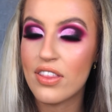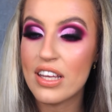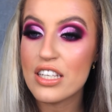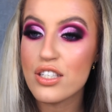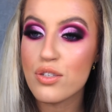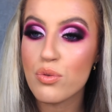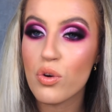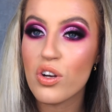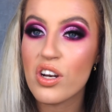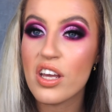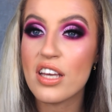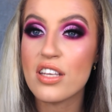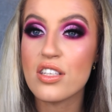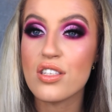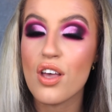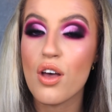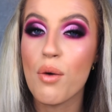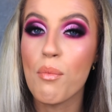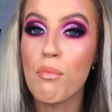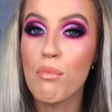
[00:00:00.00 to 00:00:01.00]
This one
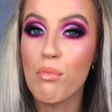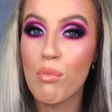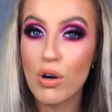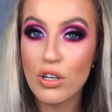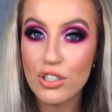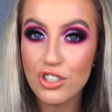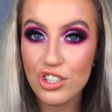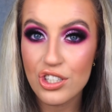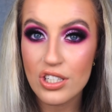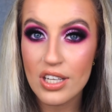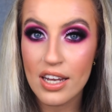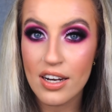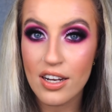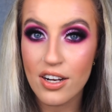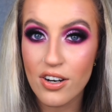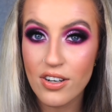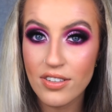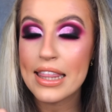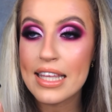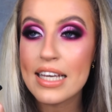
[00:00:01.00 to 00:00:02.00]
is much
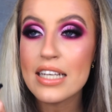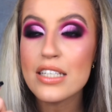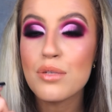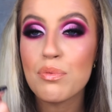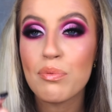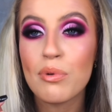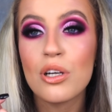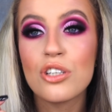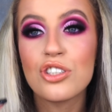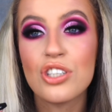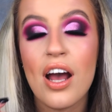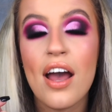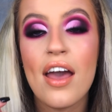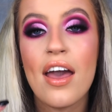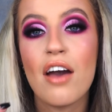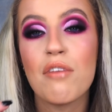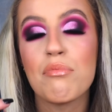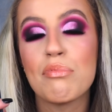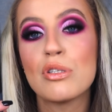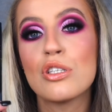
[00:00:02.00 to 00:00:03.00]
skinnier. This brush I
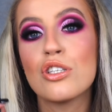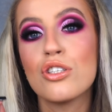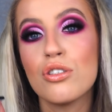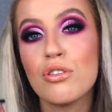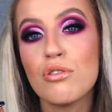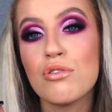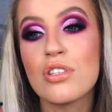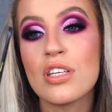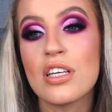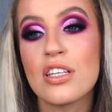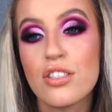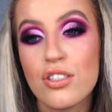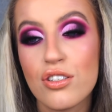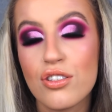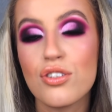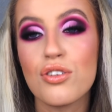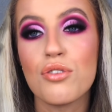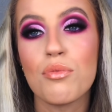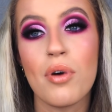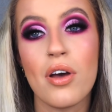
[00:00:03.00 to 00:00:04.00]
have been using to
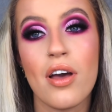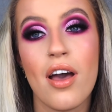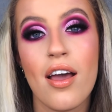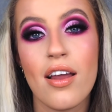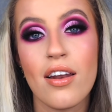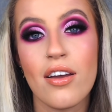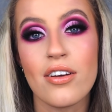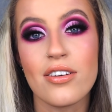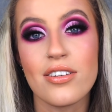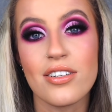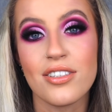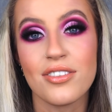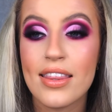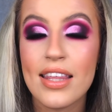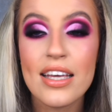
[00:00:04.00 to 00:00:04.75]
do my eyeliner.